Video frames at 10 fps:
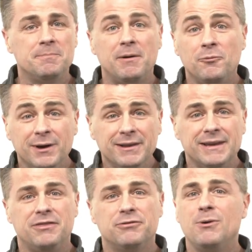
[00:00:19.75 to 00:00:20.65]
but
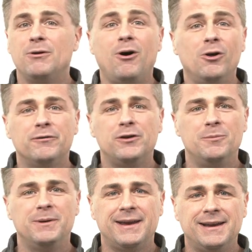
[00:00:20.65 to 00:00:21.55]
really throughout all of
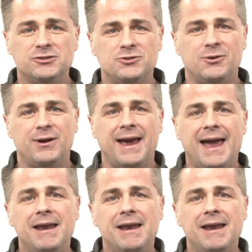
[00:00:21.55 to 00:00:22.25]
human history.